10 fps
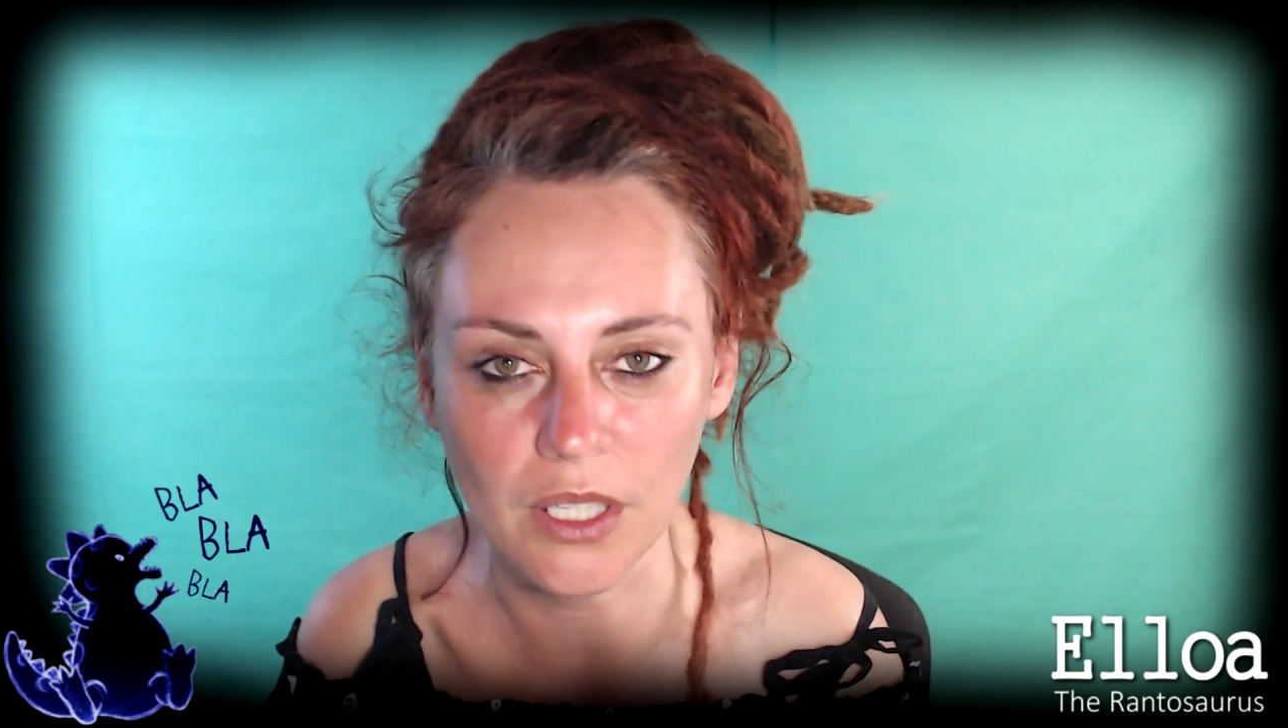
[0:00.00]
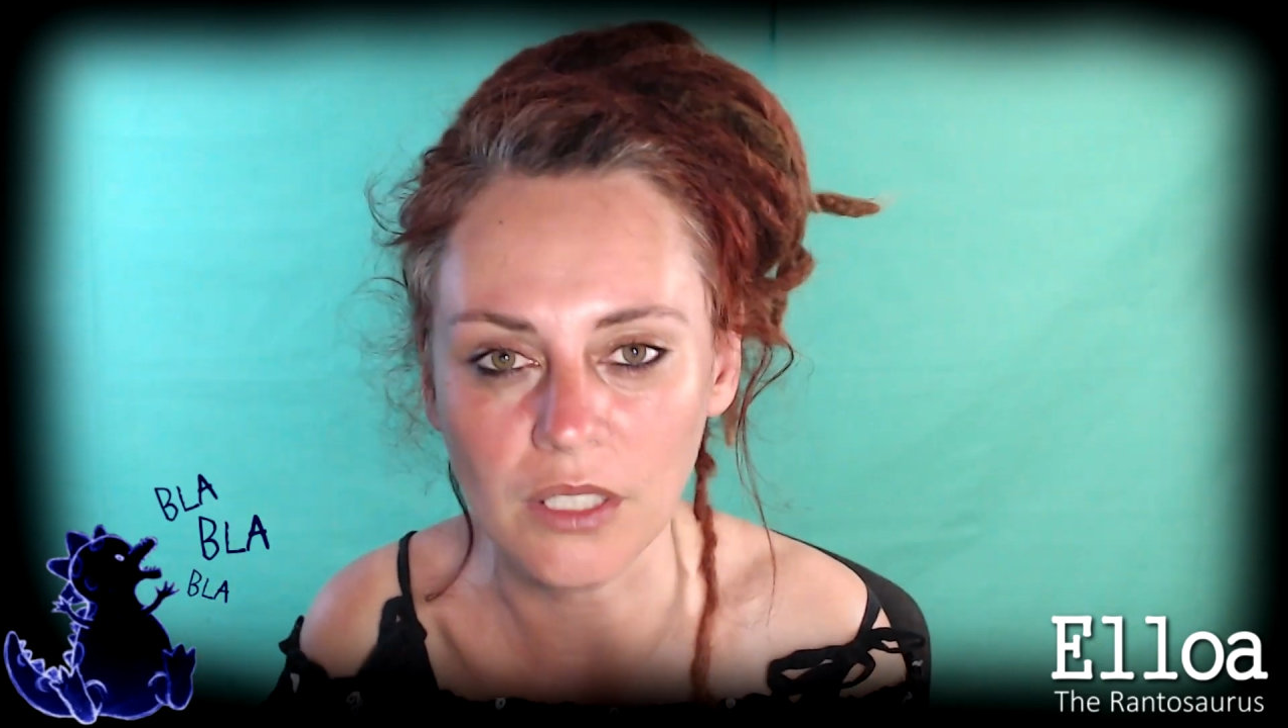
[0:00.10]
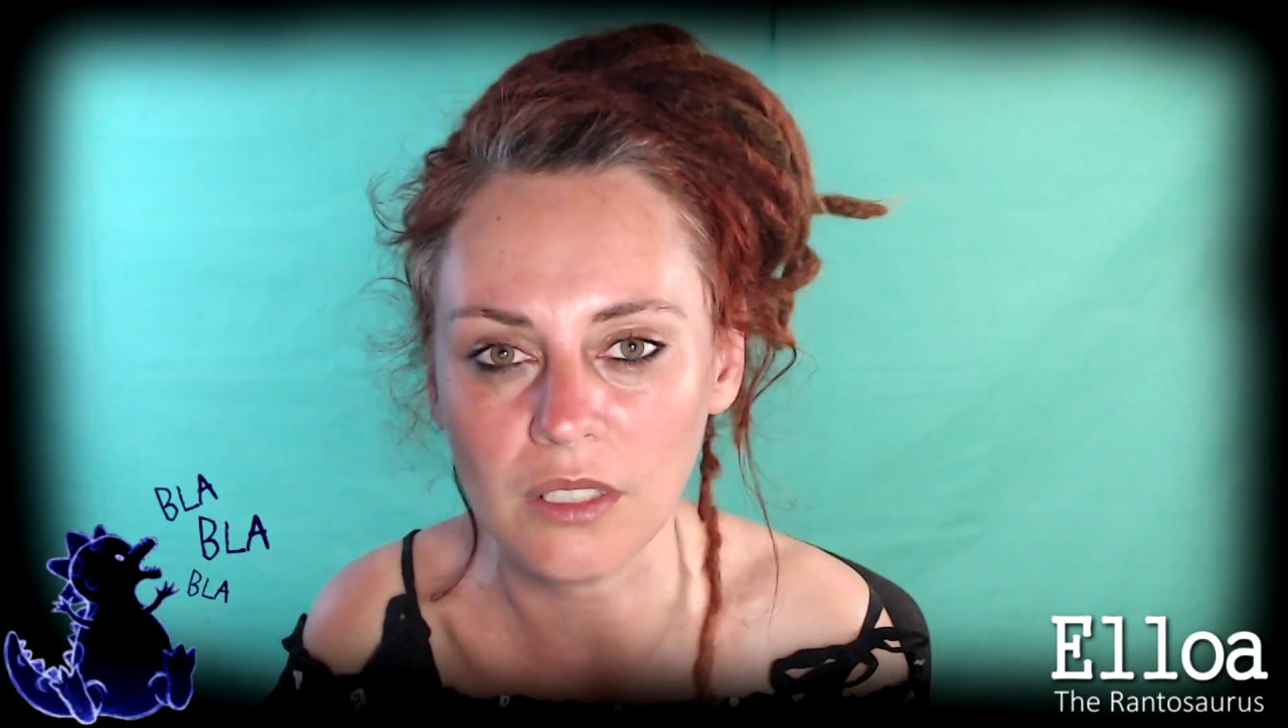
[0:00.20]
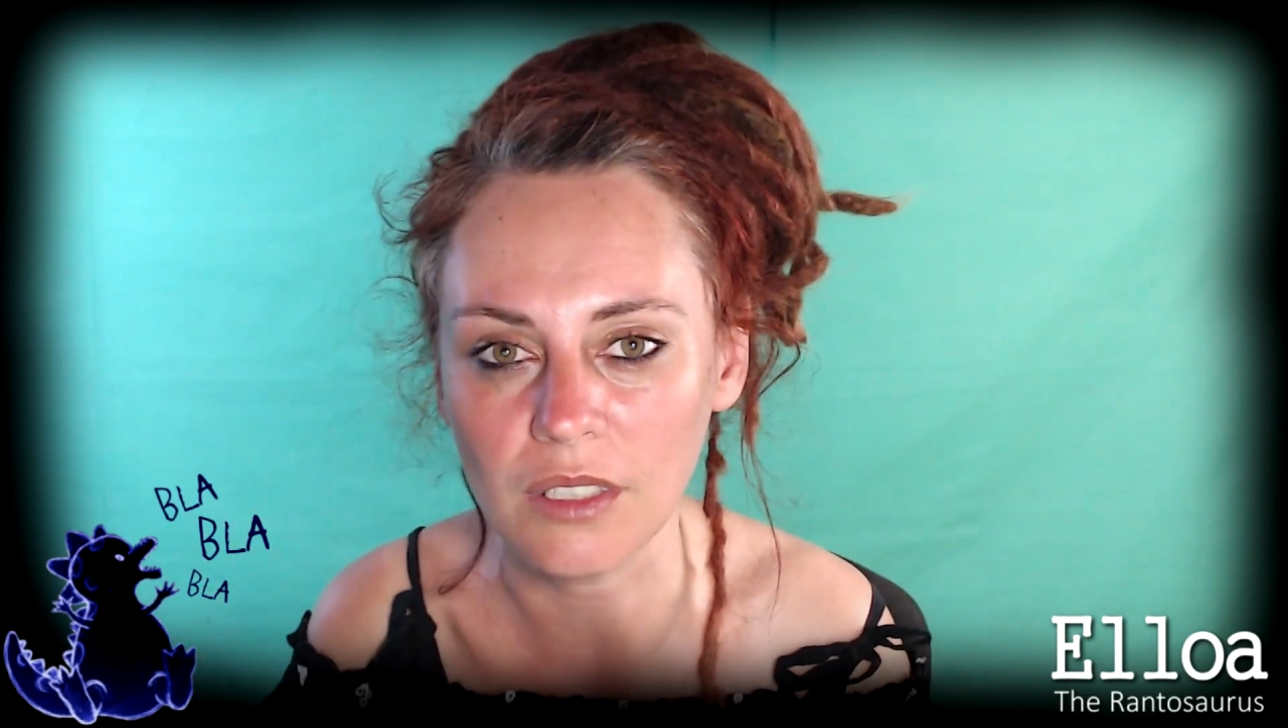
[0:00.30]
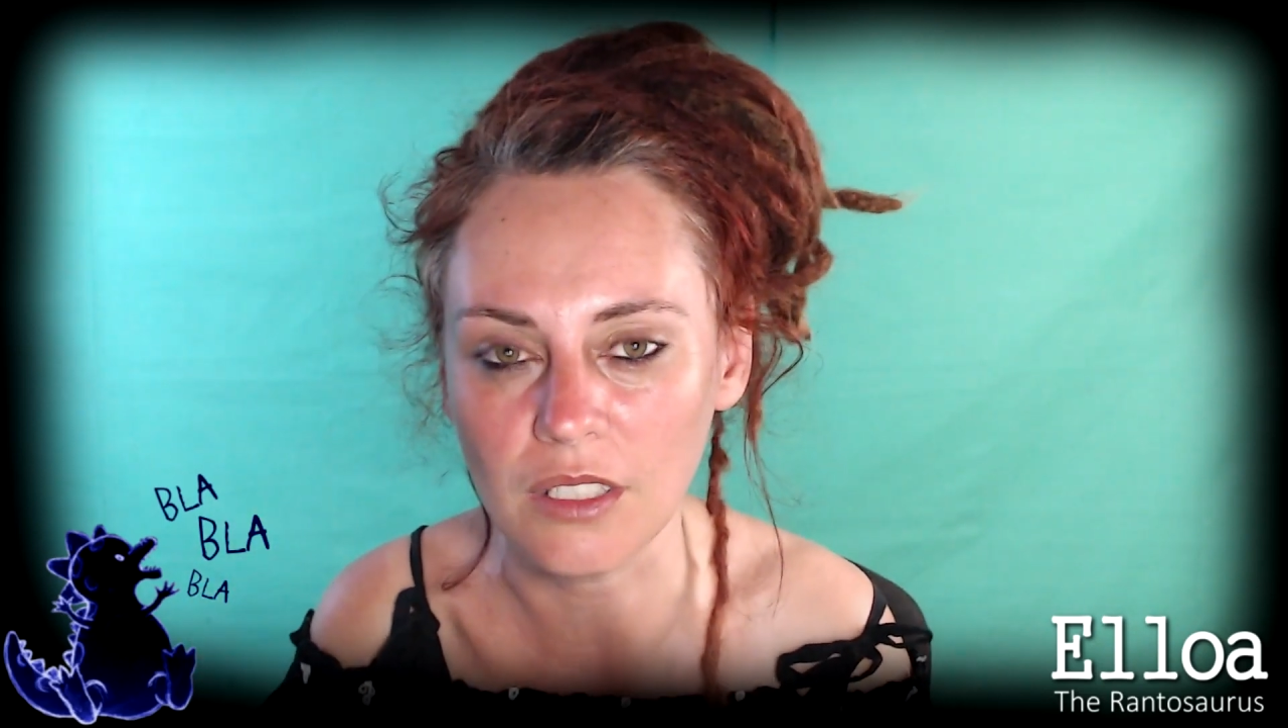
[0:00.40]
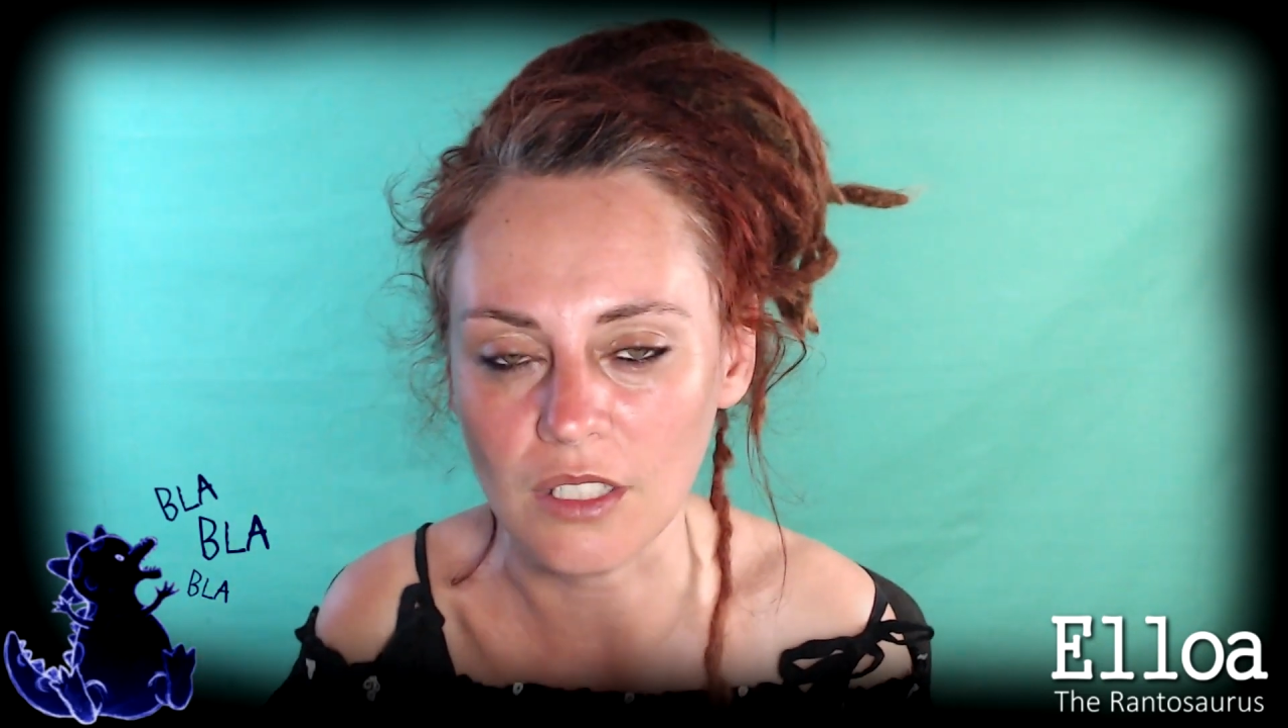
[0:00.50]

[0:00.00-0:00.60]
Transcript: internet